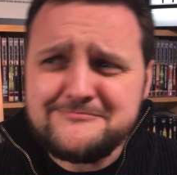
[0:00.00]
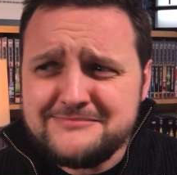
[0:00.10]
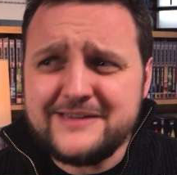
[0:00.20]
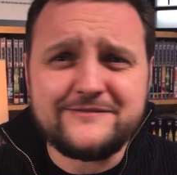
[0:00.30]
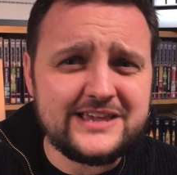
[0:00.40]

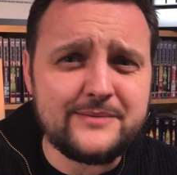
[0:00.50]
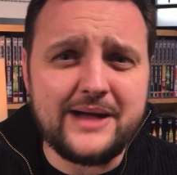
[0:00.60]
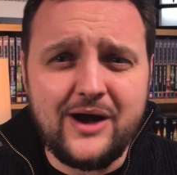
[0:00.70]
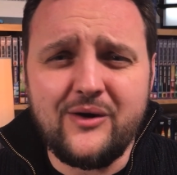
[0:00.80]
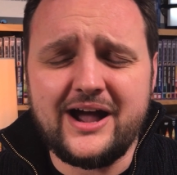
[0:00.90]
iffy
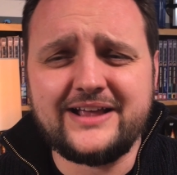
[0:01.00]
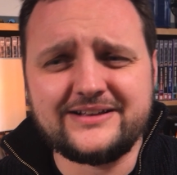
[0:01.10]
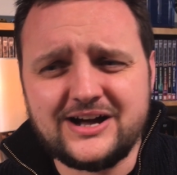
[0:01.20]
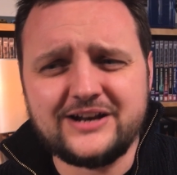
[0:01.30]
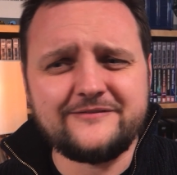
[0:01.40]
about.
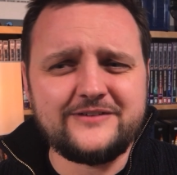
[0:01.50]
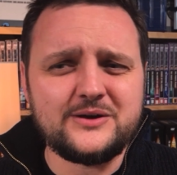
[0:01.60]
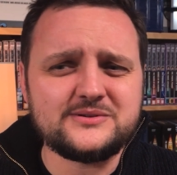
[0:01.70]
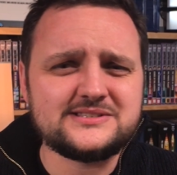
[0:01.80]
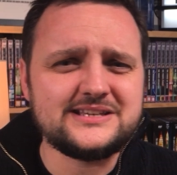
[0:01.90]
It kind of
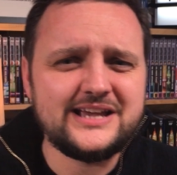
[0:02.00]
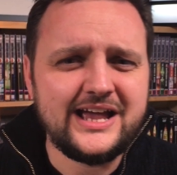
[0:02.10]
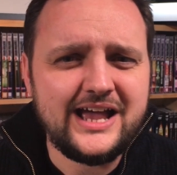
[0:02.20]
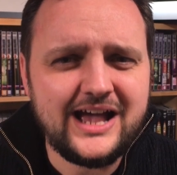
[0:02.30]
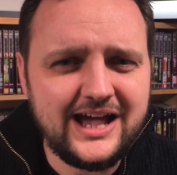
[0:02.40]
feels
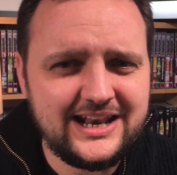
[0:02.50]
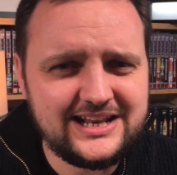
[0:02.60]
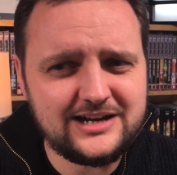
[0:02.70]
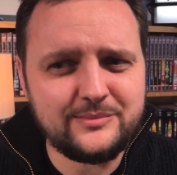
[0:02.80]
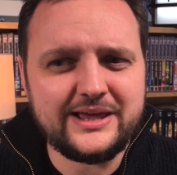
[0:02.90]
a
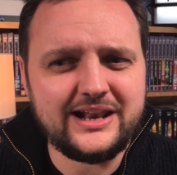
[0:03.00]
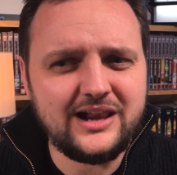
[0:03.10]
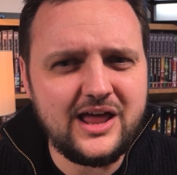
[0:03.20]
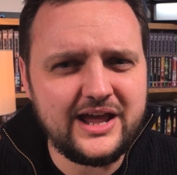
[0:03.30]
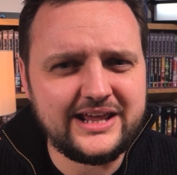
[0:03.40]
little bit
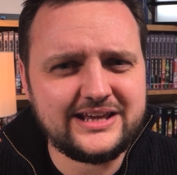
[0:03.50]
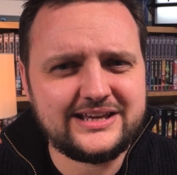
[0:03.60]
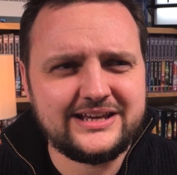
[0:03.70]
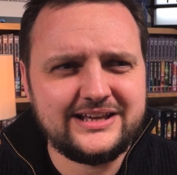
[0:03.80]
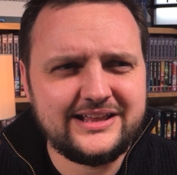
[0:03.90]

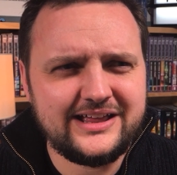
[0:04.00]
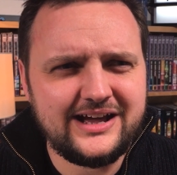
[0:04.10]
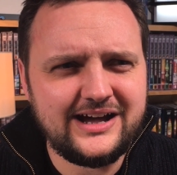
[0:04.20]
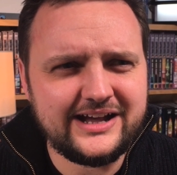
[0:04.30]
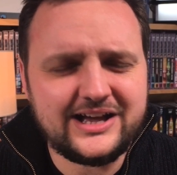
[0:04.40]
like
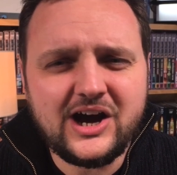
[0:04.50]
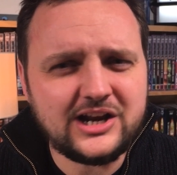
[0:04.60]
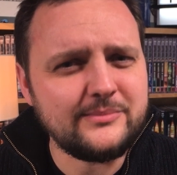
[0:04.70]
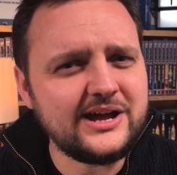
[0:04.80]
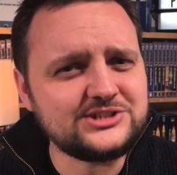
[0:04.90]
I
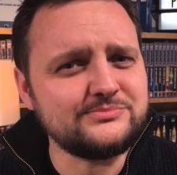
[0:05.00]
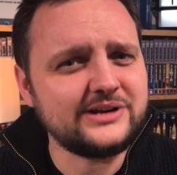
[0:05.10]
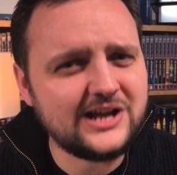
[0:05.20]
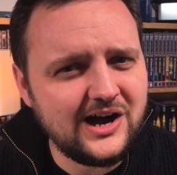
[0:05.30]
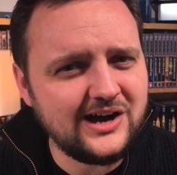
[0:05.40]
can't imagine
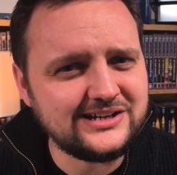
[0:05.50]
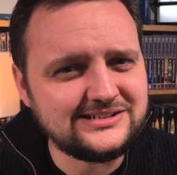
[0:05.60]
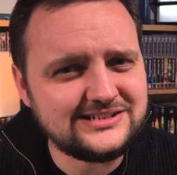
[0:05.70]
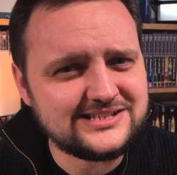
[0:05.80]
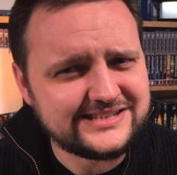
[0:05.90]
Picard
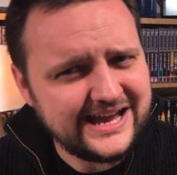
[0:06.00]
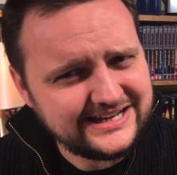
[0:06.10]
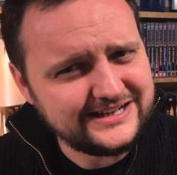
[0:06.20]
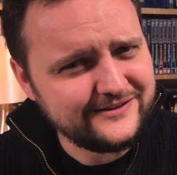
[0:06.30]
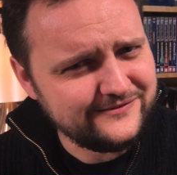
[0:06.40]

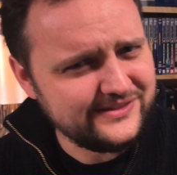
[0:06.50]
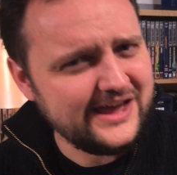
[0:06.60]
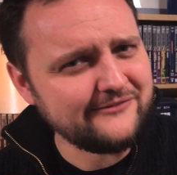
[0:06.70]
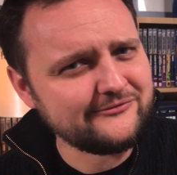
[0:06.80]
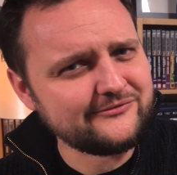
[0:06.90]
standing for
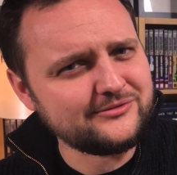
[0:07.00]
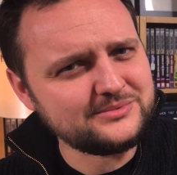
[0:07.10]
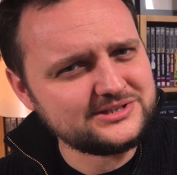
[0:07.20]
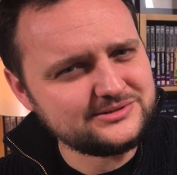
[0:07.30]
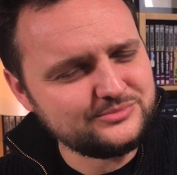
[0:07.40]
that from
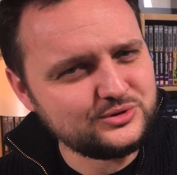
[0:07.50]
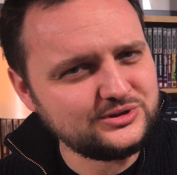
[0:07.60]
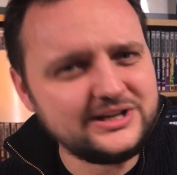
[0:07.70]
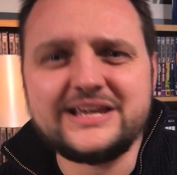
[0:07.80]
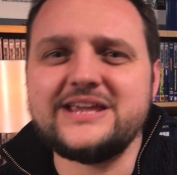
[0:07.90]
a
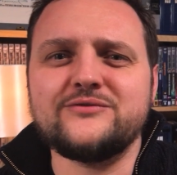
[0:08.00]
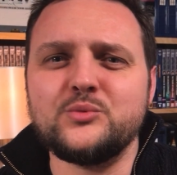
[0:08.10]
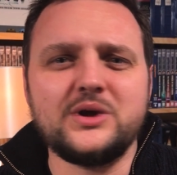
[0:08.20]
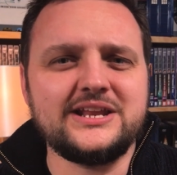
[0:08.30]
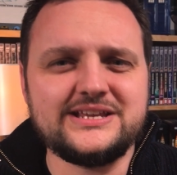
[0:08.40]
subordinate,
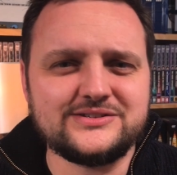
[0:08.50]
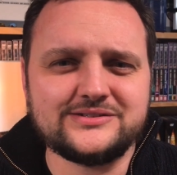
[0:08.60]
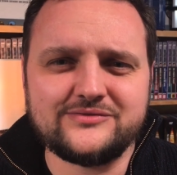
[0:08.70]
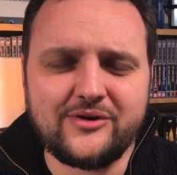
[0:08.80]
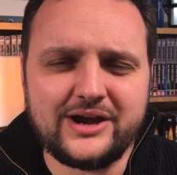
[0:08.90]
even when
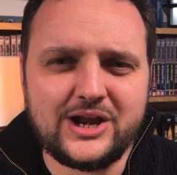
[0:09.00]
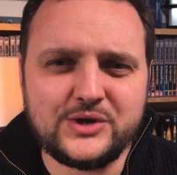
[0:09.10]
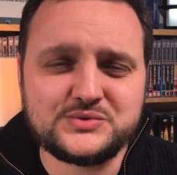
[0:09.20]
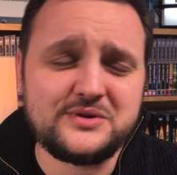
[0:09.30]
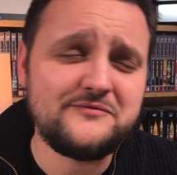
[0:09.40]
he's very
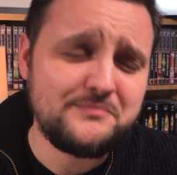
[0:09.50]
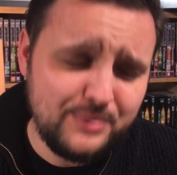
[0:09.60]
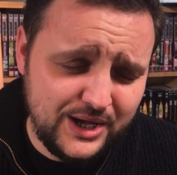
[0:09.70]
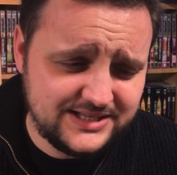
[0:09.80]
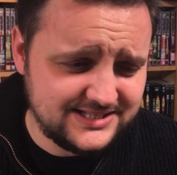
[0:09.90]
close with.
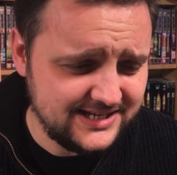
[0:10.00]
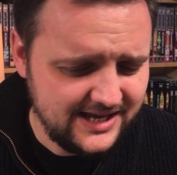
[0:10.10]
But